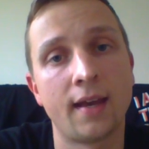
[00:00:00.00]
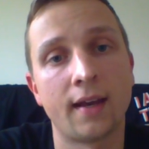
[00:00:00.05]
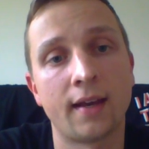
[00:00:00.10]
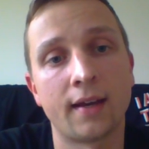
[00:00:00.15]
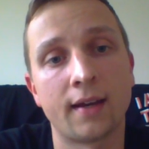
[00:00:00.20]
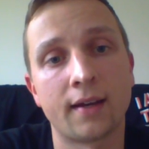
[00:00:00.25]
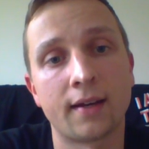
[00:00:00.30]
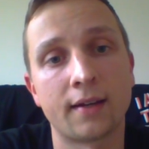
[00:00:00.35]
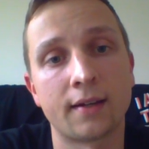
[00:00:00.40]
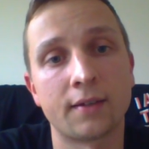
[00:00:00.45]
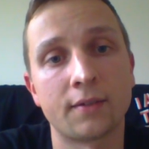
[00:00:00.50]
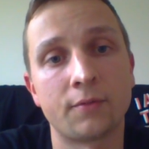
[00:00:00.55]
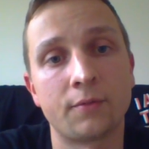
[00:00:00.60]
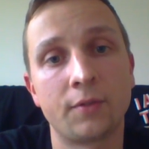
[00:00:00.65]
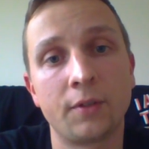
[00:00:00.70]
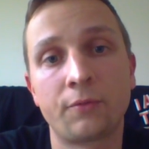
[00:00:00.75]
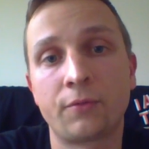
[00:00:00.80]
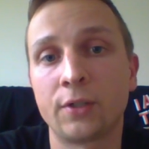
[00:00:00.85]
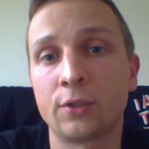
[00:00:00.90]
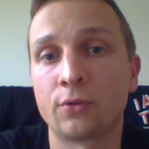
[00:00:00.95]

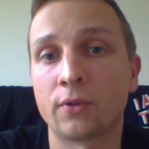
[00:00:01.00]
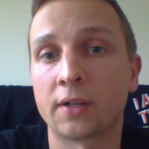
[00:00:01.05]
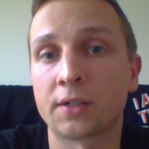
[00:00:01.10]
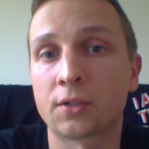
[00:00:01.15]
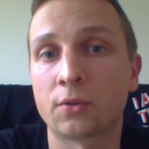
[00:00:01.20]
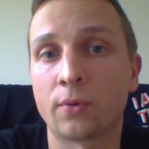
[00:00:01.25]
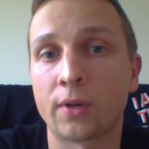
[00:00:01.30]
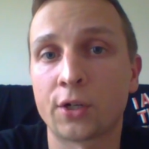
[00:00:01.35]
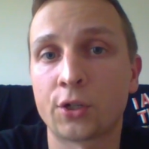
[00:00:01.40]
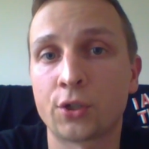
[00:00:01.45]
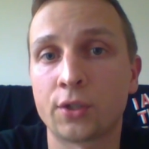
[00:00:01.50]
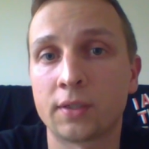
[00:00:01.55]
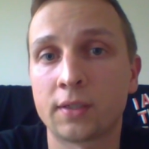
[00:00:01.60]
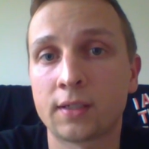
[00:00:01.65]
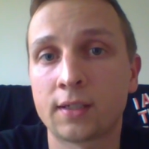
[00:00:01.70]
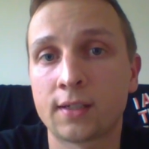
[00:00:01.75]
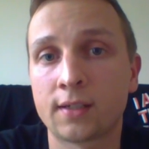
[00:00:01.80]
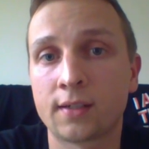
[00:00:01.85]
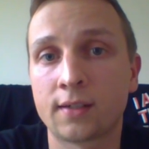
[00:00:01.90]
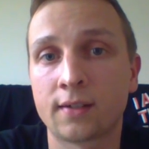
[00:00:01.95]
Feel free to ask
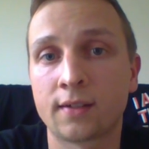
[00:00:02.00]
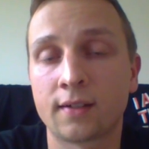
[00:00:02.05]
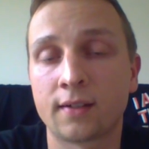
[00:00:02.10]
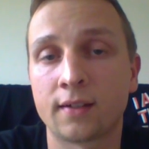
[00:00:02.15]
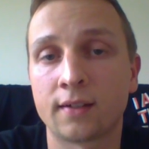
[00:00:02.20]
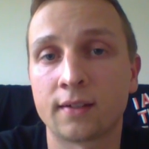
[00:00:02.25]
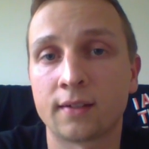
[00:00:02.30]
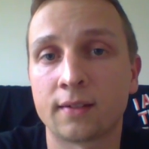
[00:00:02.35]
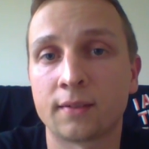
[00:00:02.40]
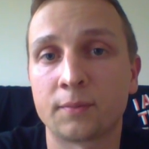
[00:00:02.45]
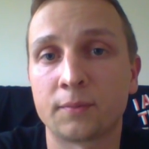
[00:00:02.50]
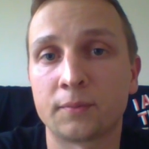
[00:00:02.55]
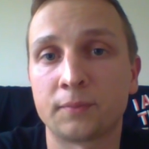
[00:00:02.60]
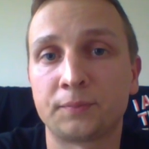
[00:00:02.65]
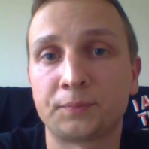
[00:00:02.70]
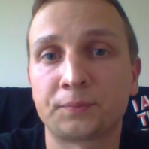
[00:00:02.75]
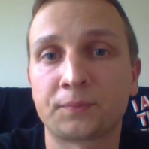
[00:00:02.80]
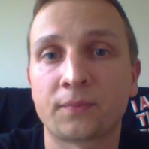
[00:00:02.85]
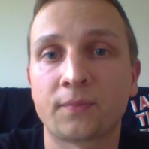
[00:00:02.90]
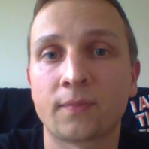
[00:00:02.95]
questions.
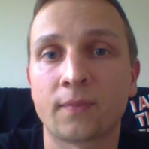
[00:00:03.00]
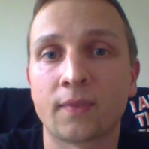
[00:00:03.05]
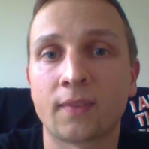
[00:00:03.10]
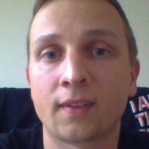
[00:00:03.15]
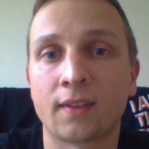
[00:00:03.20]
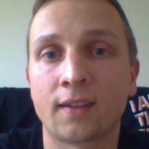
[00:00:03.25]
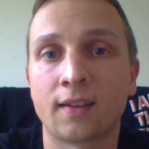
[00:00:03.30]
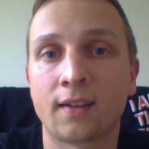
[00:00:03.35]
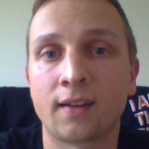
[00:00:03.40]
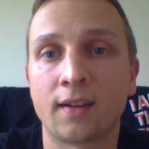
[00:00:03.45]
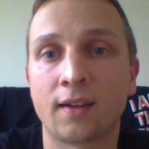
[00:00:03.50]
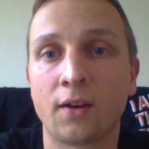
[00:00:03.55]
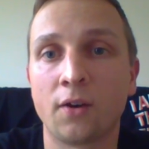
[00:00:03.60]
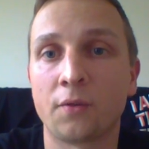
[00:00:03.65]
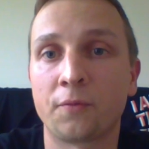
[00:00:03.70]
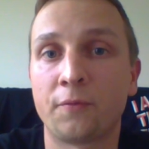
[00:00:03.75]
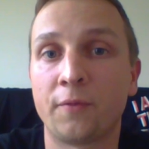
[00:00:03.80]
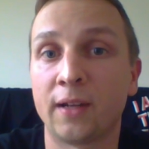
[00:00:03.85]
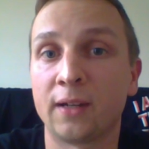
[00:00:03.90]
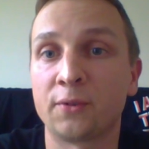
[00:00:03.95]
I've
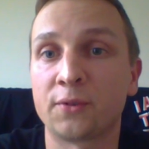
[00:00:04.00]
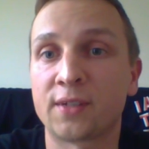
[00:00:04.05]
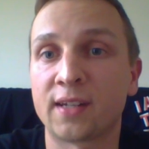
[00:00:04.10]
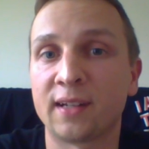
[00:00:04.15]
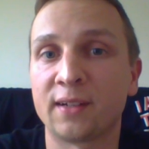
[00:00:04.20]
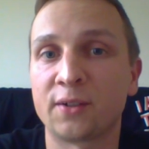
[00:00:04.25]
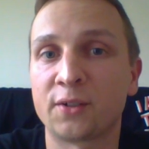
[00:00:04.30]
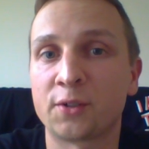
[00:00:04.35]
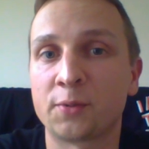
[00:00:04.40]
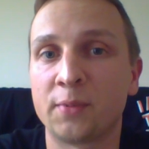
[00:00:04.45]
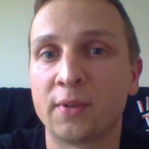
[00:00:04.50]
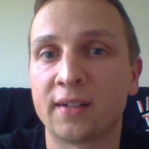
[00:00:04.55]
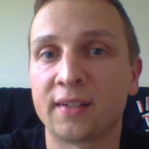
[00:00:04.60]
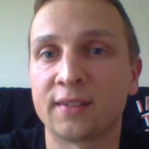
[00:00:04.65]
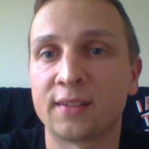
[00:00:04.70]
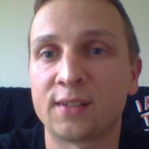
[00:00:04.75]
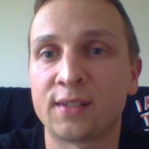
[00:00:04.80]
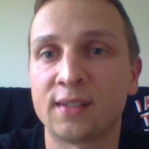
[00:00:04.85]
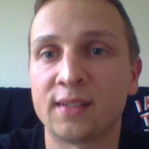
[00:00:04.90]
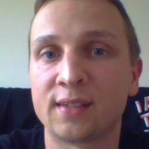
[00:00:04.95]
got fellow sailors behind
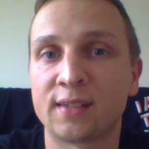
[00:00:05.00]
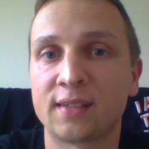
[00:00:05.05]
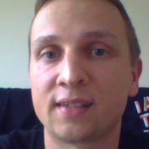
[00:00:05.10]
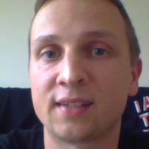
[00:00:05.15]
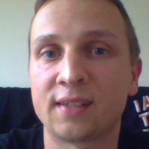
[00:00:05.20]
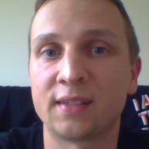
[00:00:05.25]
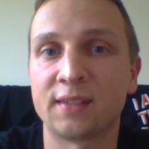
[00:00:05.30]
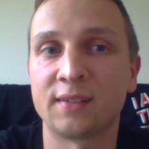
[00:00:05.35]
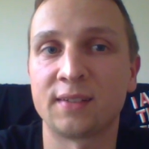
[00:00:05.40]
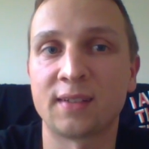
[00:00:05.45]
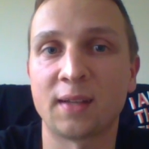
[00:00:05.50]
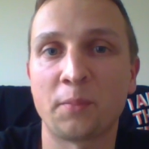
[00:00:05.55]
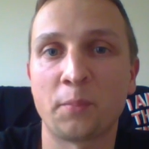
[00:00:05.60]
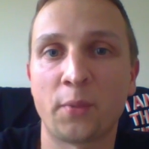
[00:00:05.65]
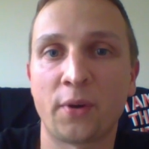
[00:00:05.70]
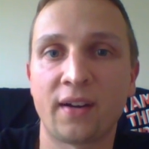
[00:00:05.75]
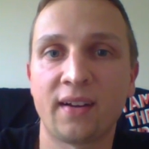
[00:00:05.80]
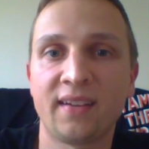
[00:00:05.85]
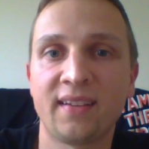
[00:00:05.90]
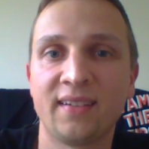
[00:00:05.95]
the scenes in
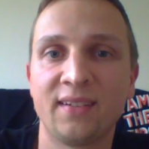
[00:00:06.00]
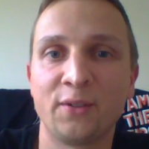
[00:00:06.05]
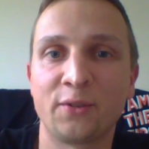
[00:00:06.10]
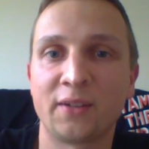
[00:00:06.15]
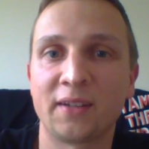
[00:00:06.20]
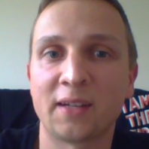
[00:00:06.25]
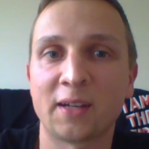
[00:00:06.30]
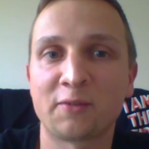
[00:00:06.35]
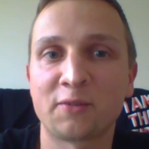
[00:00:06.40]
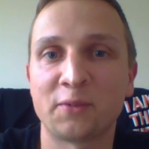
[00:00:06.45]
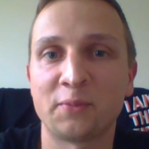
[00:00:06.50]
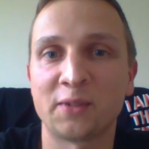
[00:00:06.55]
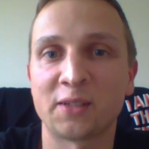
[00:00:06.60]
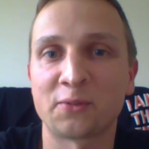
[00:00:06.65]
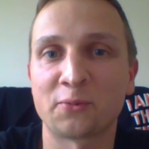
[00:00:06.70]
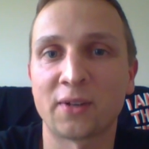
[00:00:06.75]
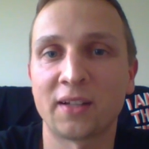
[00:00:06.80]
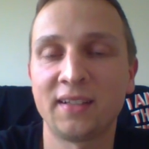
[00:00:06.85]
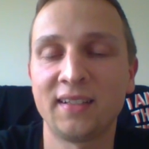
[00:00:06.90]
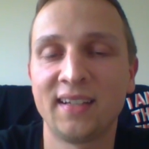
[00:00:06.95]
Tampere looking after me as
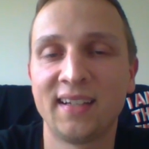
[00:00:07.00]
well.